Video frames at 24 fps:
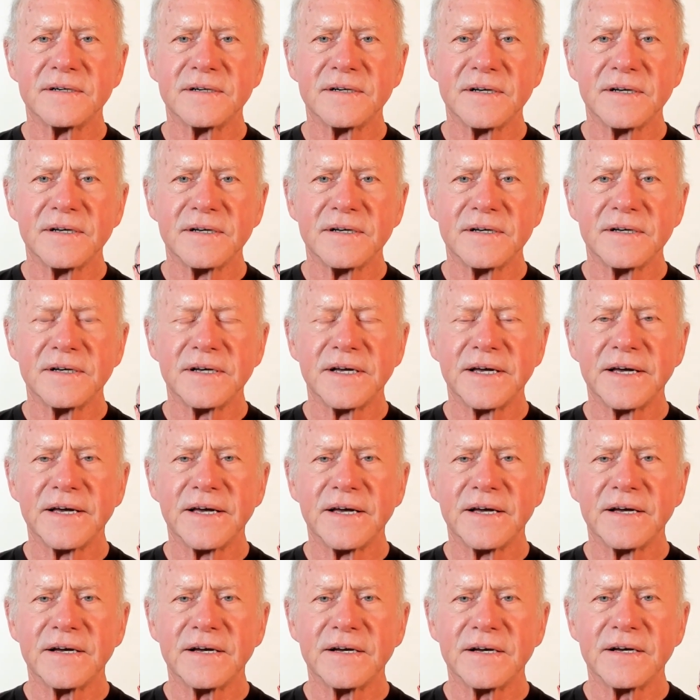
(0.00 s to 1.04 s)

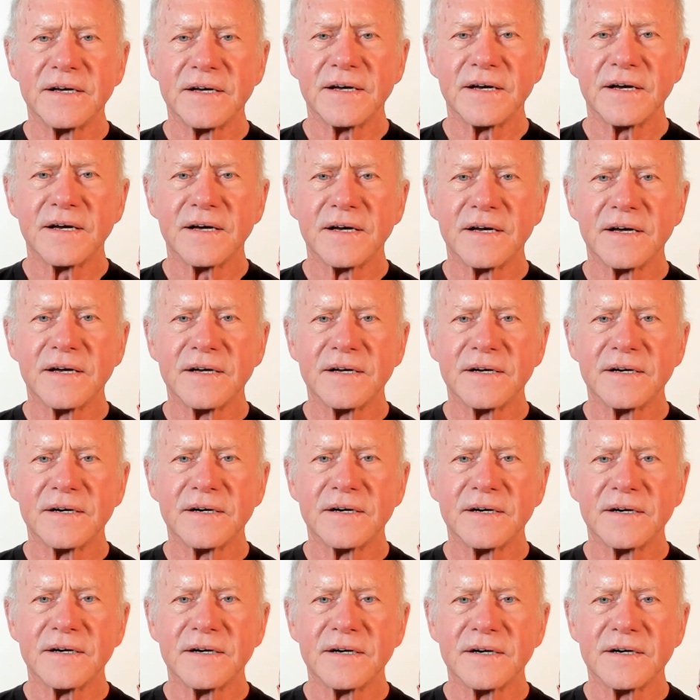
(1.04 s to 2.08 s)

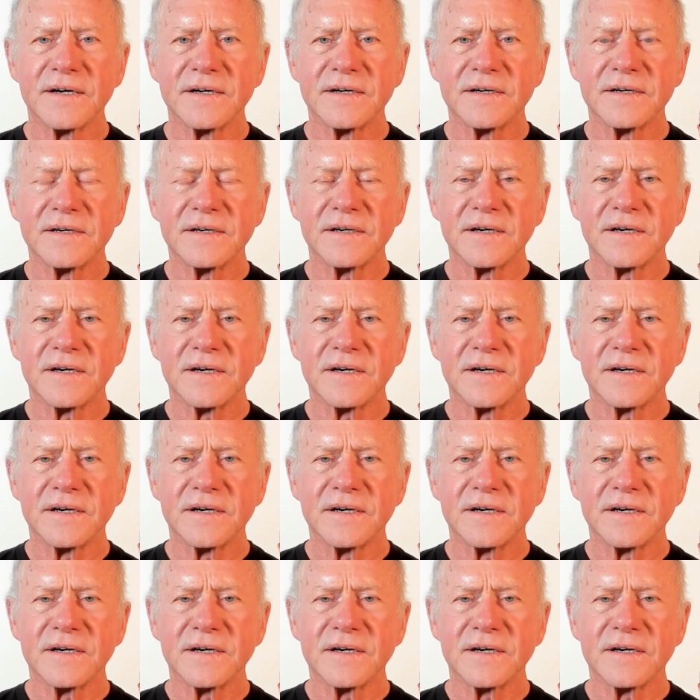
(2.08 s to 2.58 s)
This person isn't speaking.